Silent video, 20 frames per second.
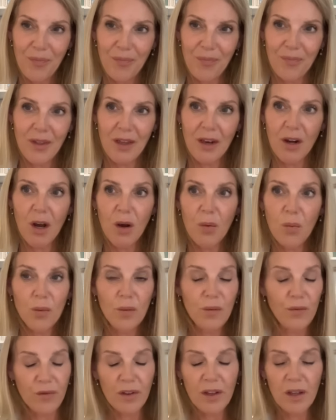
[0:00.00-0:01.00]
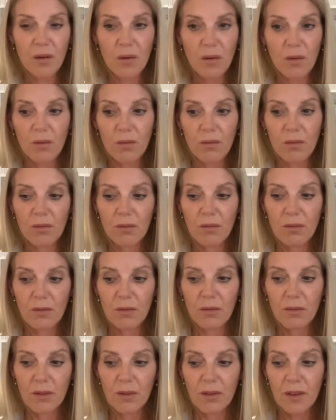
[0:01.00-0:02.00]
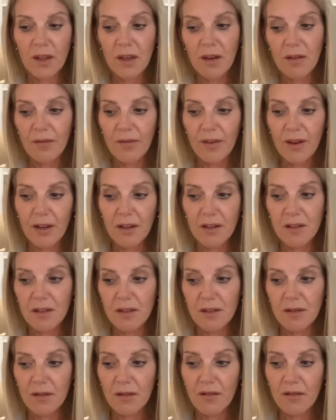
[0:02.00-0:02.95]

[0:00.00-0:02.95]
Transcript: then I would feel the effect